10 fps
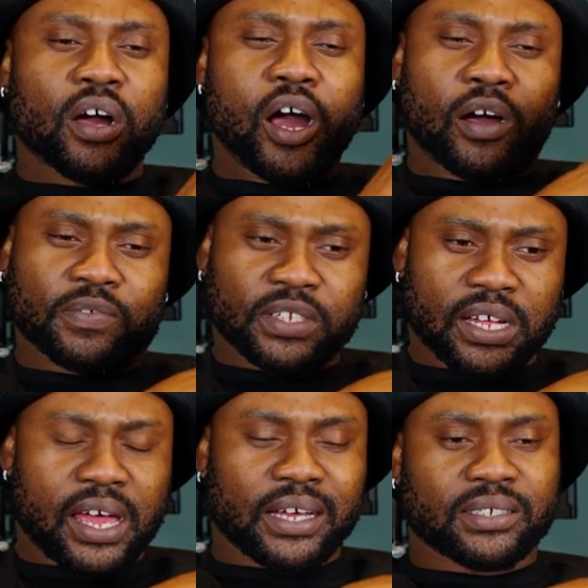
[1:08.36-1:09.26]
after the
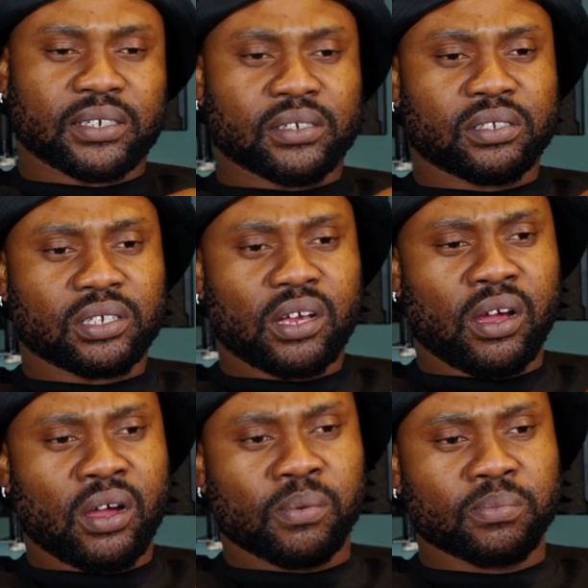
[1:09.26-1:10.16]
accident,
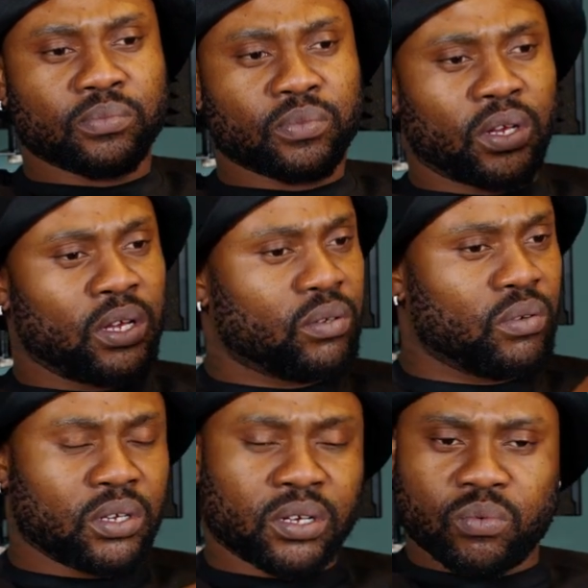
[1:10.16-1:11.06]
um, it,
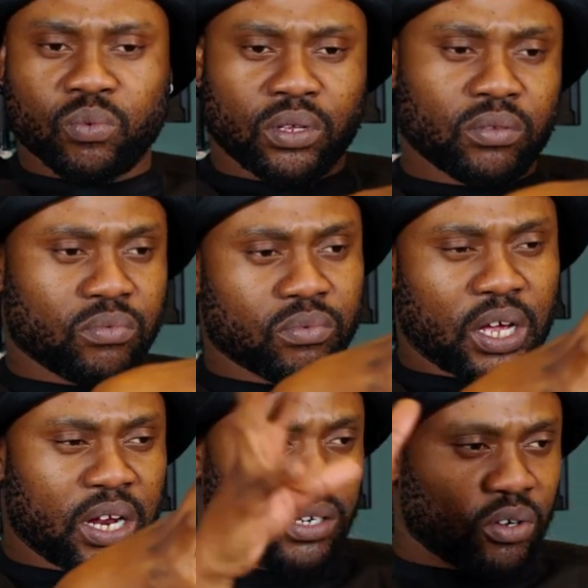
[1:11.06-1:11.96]
we
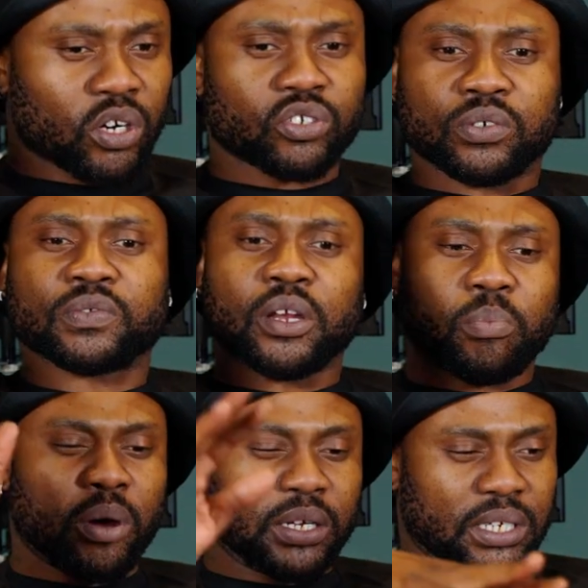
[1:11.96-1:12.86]
kind of got drifted
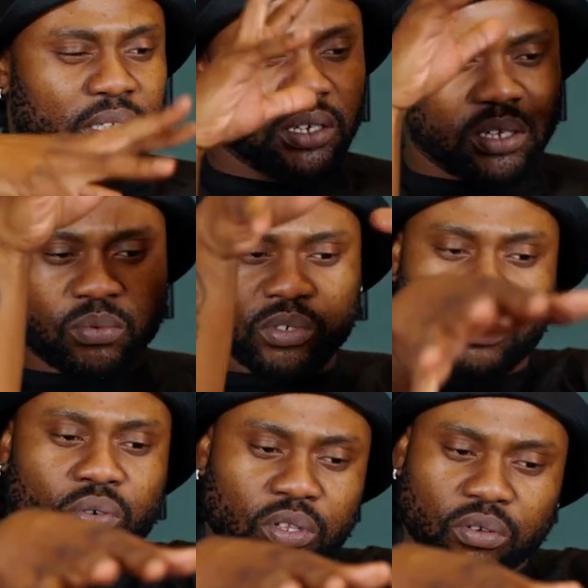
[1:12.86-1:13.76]
apart. I think he was
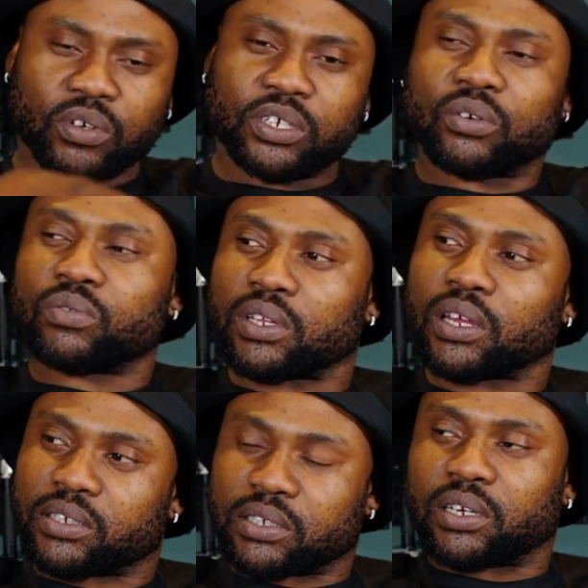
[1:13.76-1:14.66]
going through his own
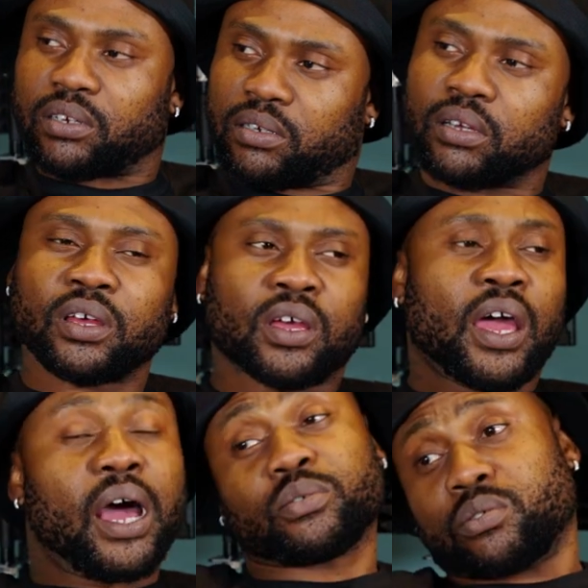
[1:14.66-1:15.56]
things. Yeah. And,
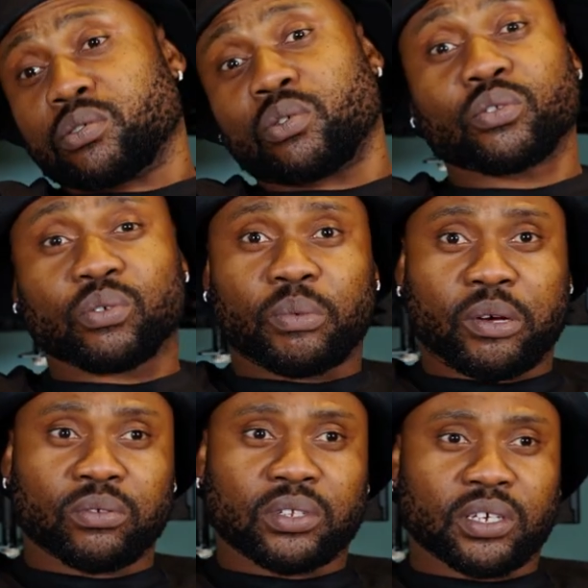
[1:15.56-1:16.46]
I was also going through my
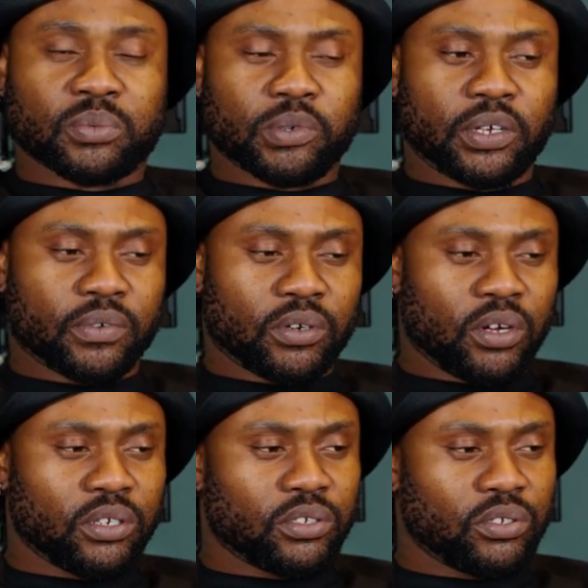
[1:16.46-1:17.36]
own things, believe it or not.